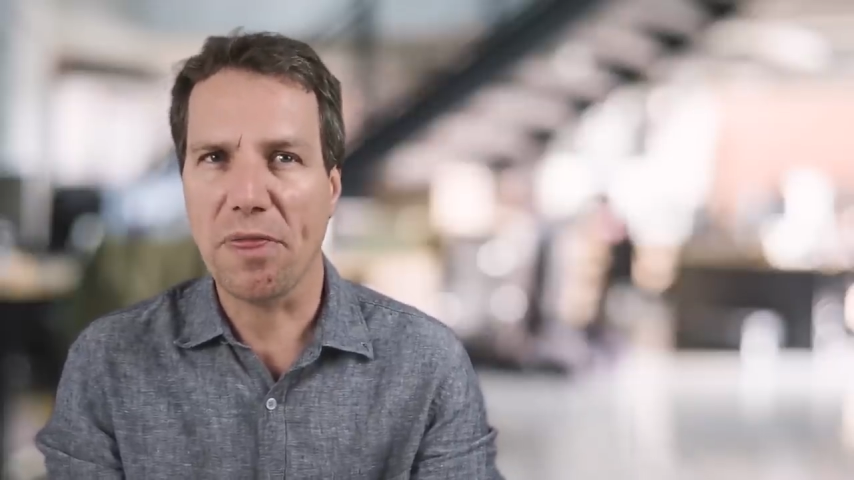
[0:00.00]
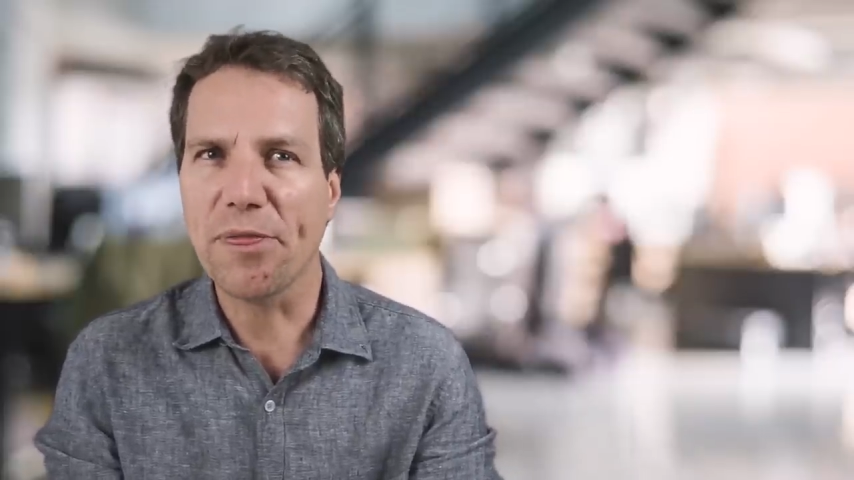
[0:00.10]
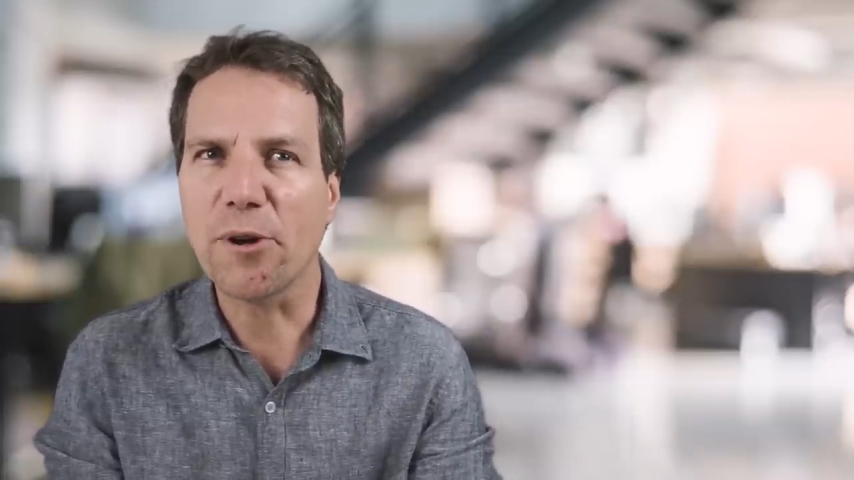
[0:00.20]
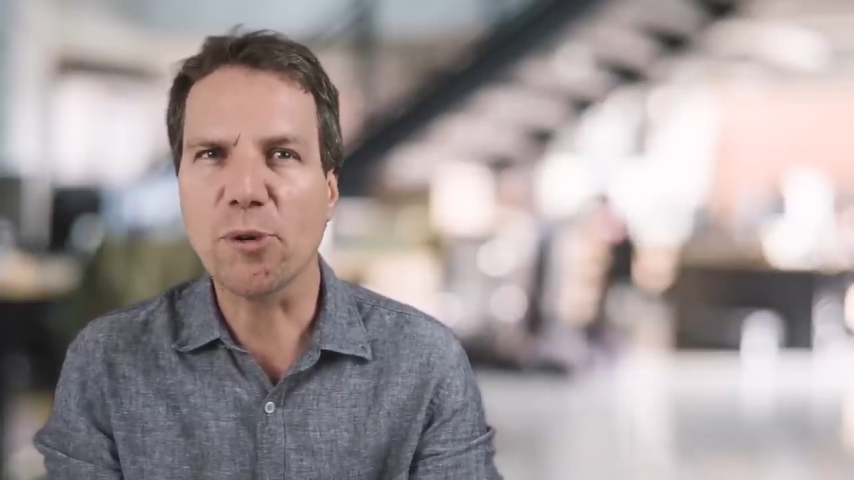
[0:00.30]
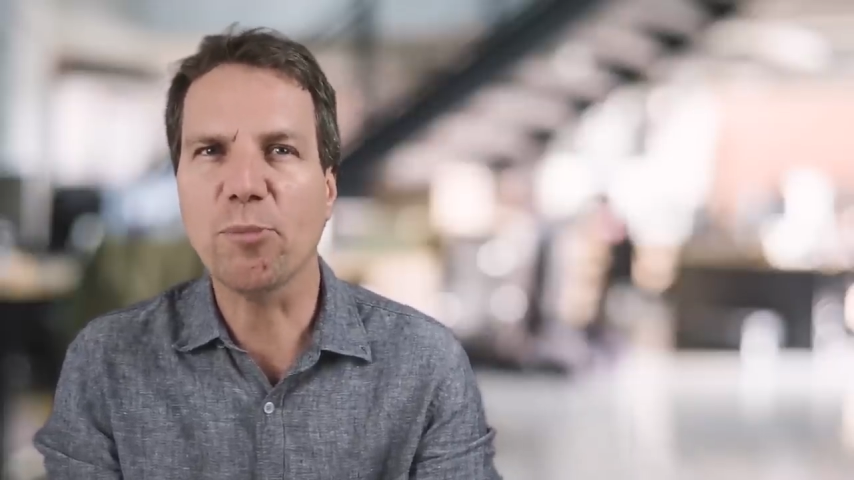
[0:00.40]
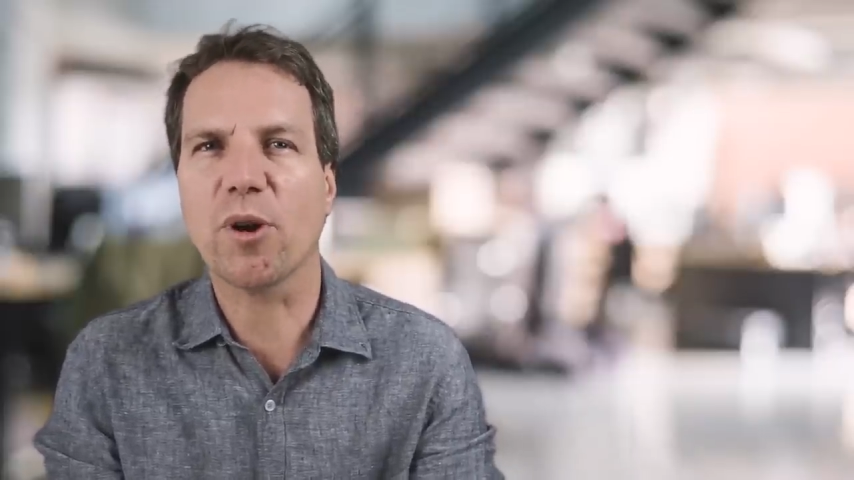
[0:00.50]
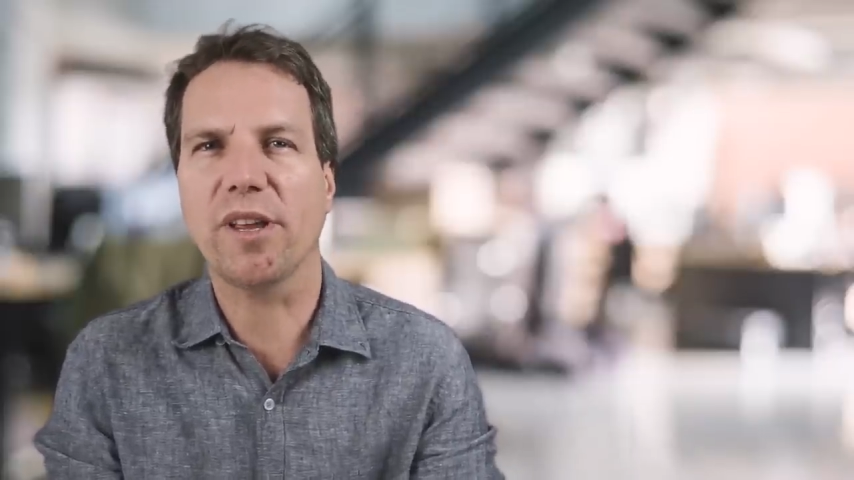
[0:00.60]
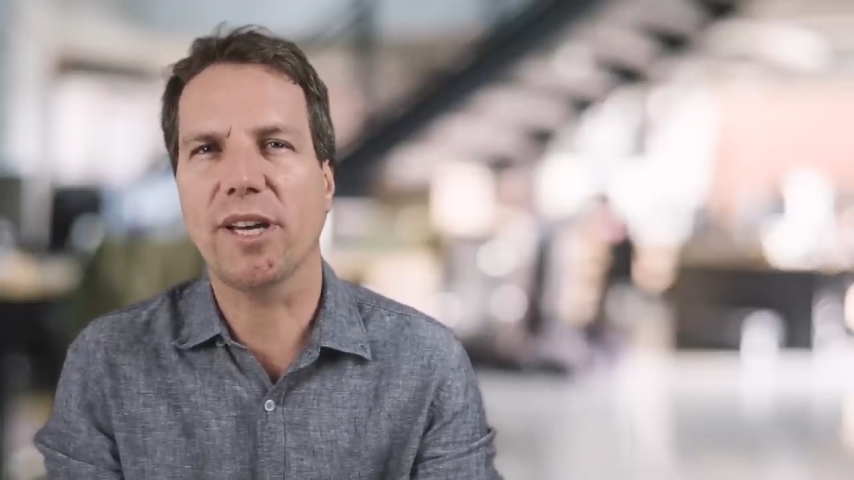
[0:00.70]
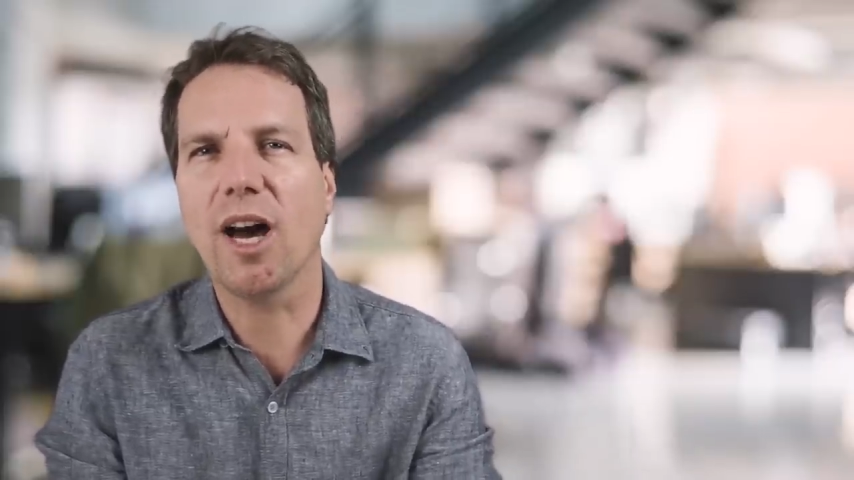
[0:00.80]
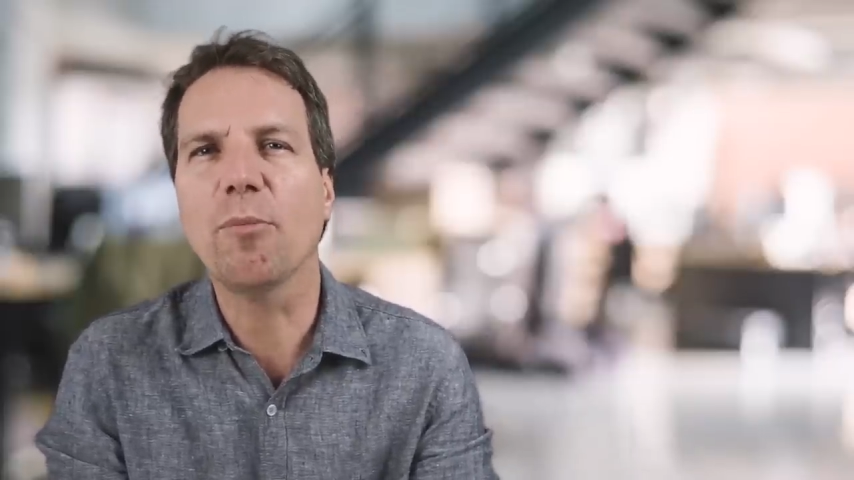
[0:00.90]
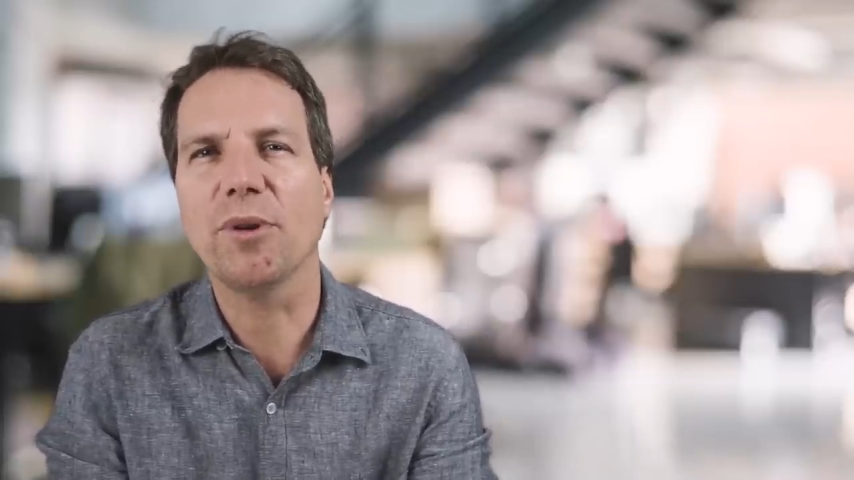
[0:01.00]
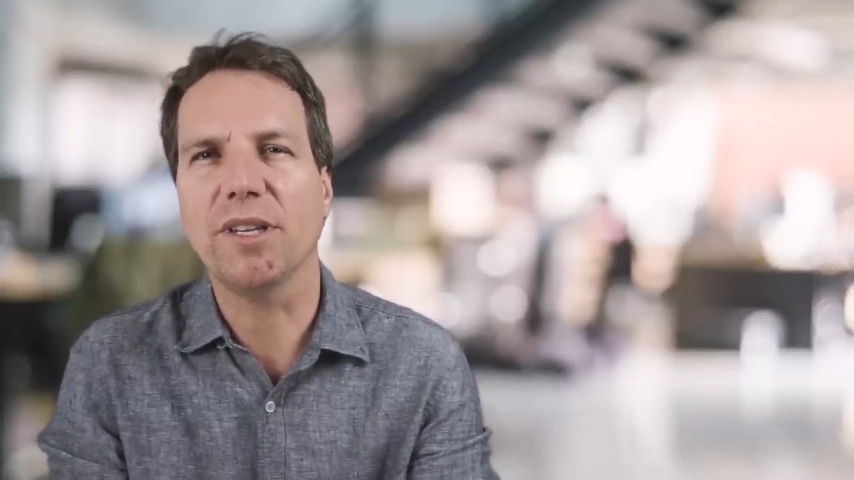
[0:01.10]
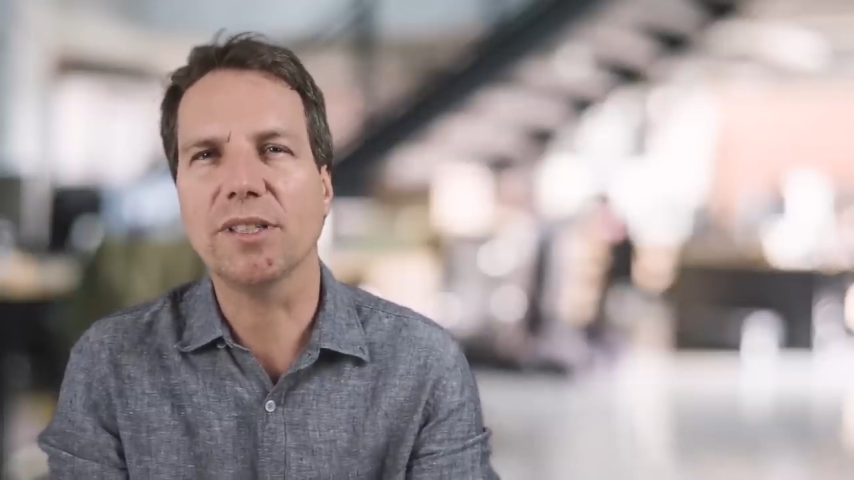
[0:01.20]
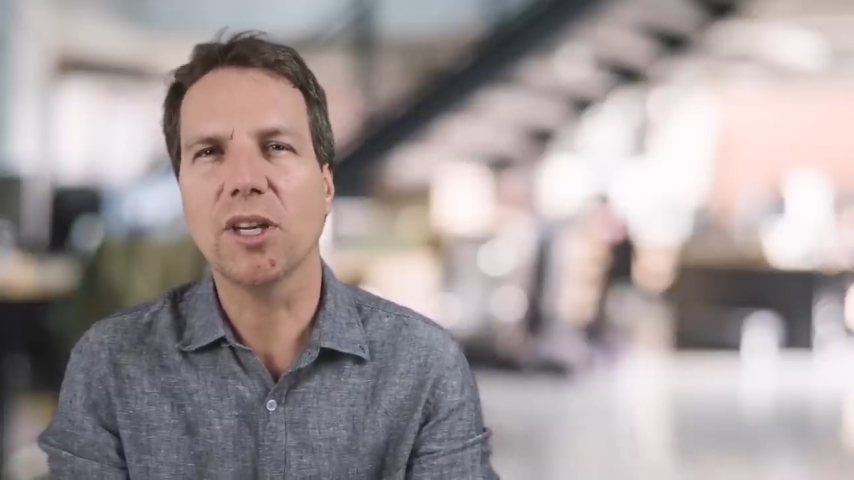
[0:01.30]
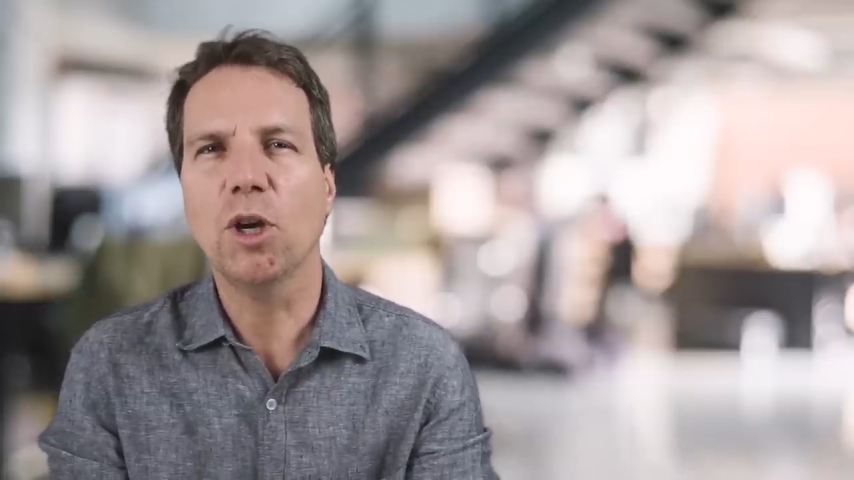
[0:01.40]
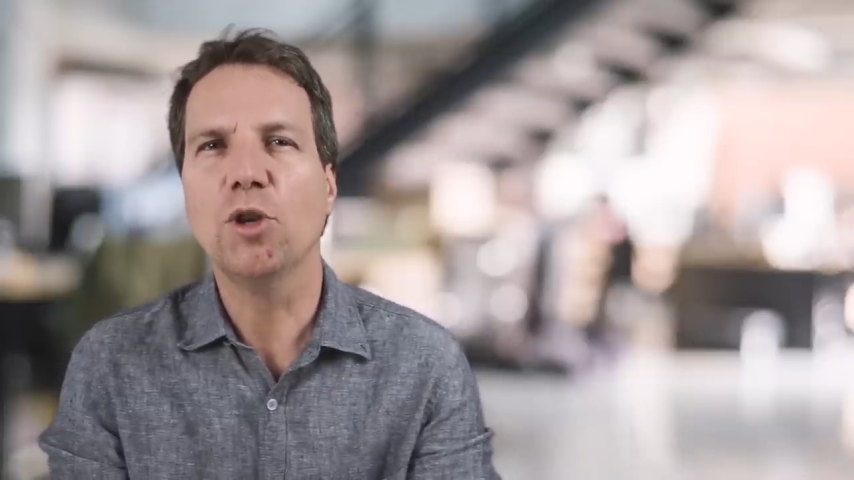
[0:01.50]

third-party companies